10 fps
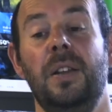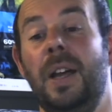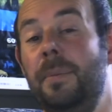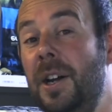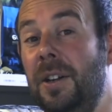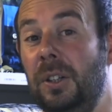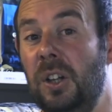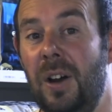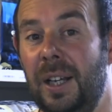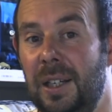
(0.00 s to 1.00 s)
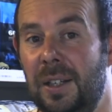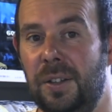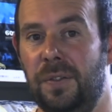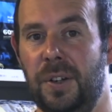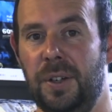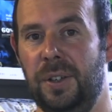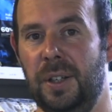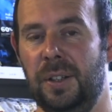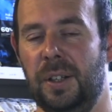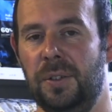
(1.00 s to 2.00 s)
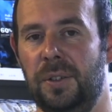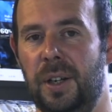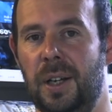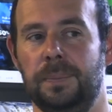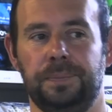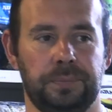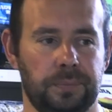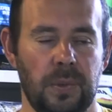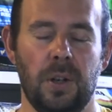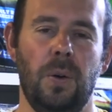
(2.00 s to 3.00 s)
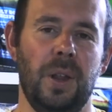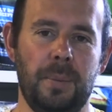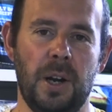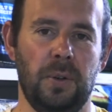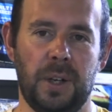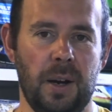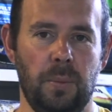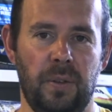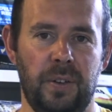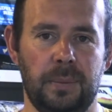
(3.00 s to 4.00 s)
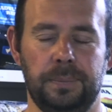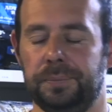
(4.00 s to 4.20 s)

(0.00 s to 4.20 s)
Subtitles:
They might not like it, is the first thing to consider, or they might not get on with it.